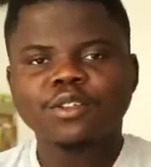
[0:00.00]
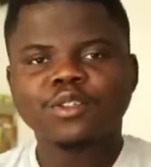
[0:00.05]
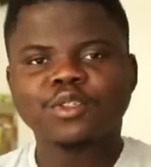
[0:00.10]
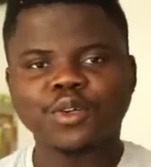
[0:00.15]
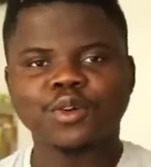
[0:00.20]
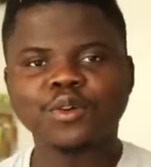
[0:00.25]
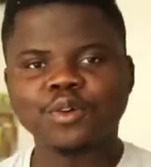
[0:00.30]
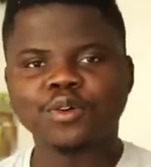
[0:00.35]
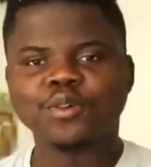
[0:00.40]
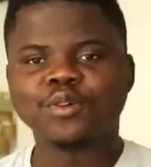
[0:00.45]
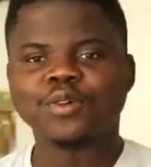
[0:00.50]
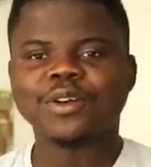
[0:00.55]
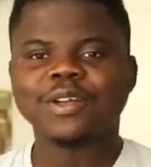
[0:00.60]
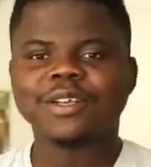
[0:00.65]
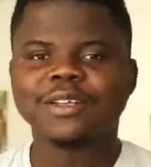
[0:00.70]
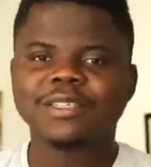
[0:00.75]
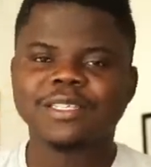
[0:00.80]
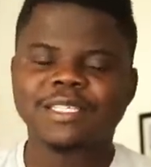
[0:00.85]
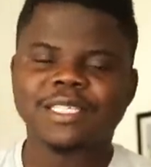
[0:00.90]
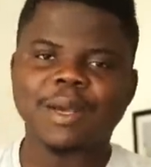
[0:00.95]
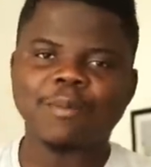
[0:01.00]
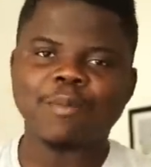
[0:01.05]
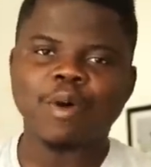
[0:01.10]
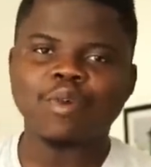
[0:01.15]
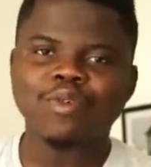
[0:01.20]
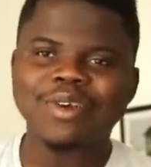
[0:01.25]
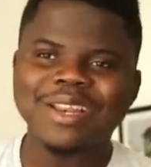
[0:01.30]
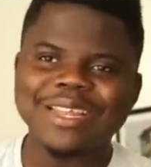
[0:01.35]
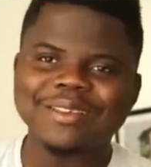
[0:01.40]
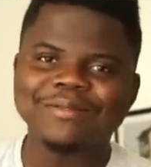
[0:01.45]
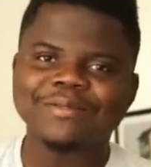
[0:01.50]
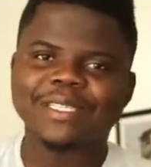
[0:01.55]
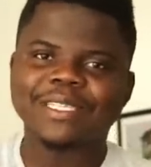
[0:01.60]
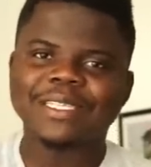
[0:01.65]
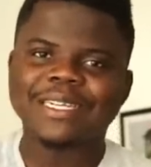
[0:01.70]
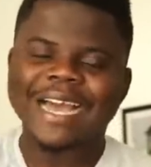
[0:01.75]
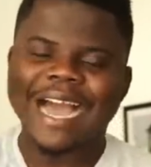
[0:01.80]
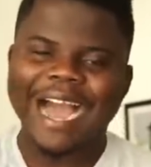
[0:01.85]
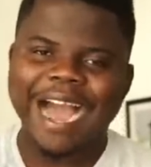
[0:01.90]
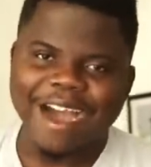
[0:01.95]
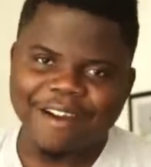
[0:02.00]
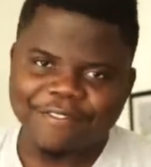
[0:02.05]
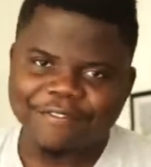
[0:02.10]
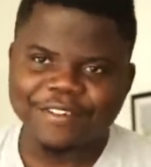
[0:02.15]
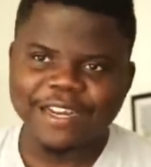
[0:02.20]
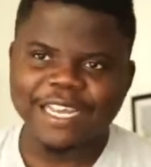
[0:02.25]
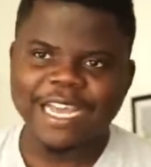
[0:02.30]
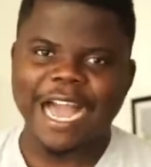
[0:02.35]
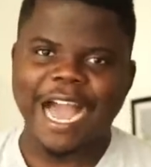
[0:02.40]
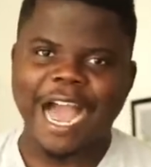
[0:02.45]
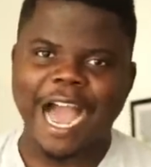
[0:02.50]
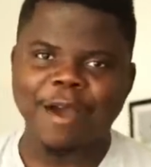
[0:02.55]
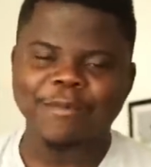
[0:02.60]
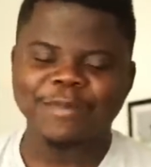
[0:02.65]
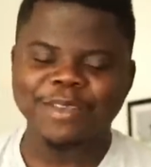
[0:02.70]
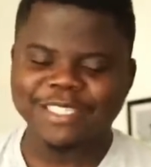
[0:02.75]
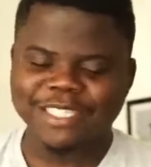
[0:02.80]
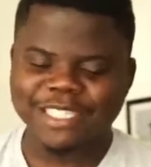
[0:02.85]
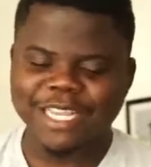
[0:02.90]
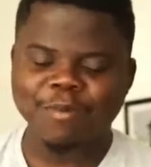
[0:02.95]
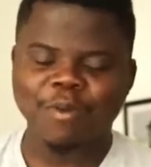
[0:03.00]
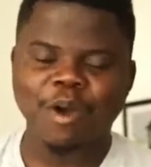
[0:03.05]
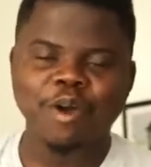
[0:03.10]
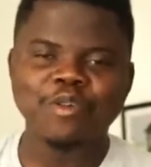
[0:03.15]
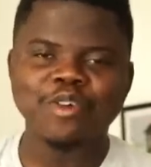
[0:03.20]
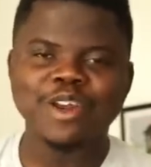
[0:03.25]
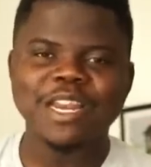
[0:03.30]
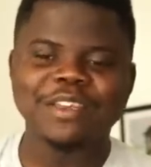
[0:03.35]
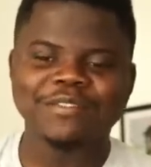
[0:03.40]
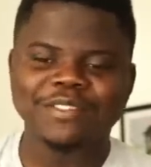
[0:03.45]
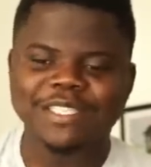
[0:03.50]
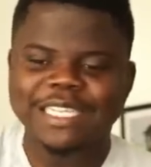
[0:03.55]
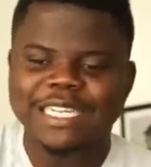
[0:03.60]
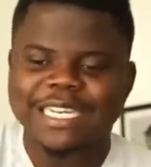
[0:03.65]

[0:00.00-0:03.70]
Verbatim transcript: Two, someone who lives in Africa, I mean someone who lives